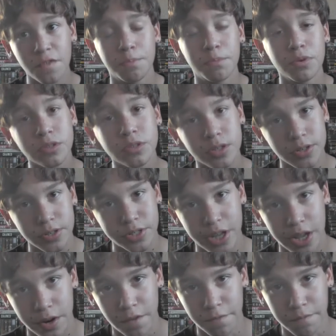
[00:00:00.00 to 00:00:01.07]
personal
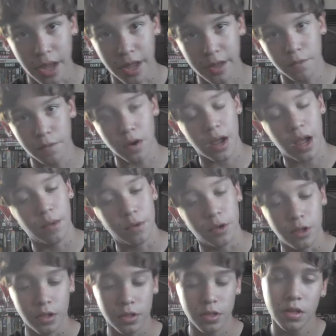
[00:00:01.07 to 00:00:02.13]
channel of mine where I will